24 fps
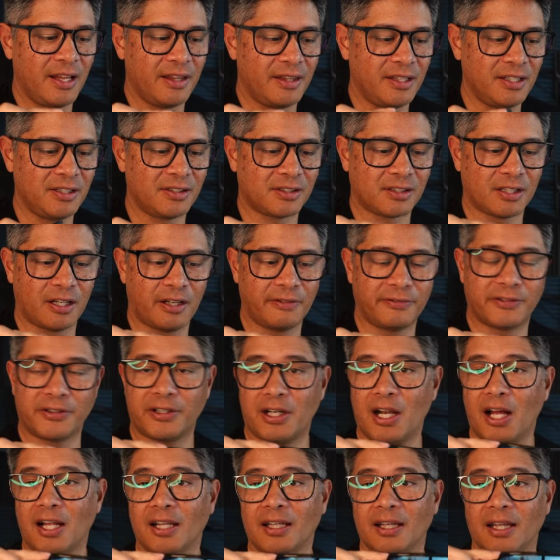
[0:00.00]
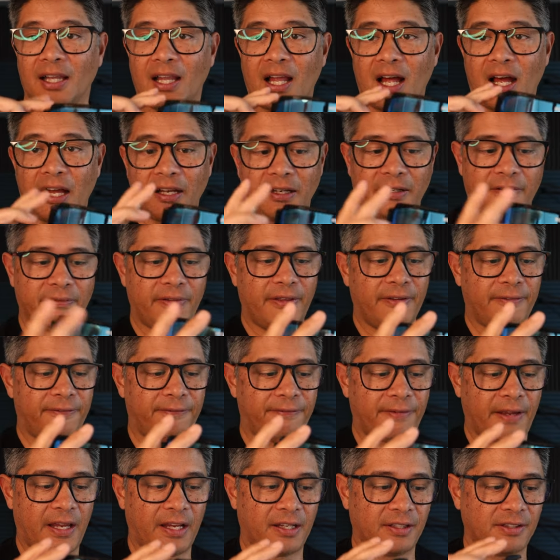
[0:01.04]
These cover a lot of the
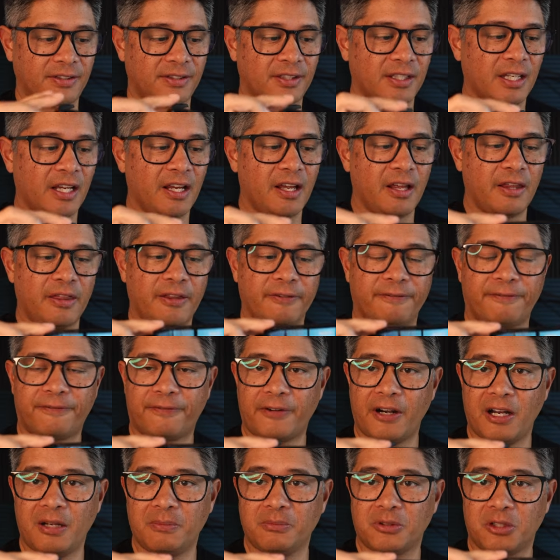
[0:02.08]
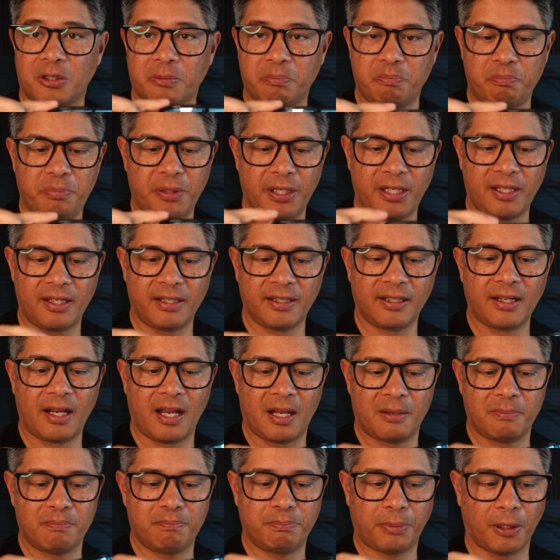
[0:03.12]
face. The frames are big
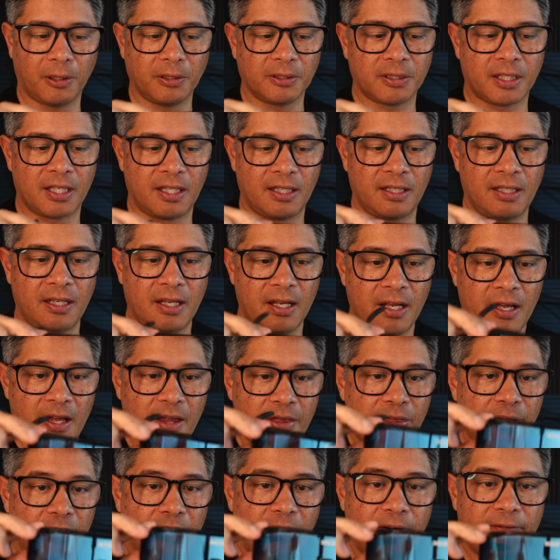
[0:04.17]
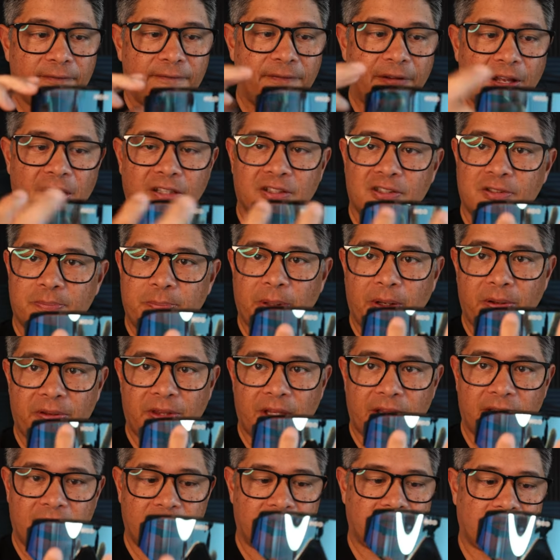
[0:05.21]
and bulky. There are vents
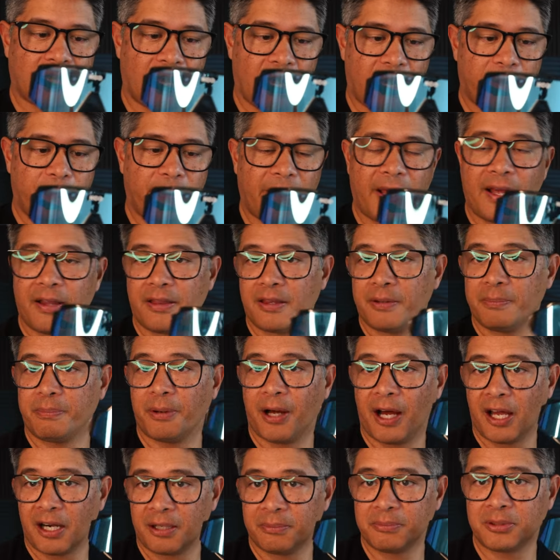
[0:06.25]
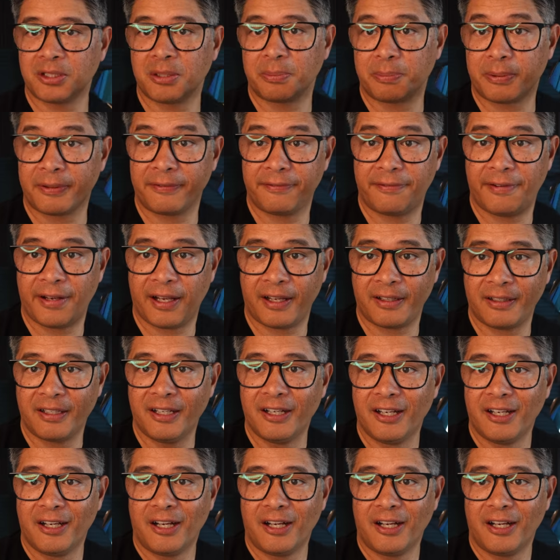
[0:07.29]
both at the top and the bottom to prevent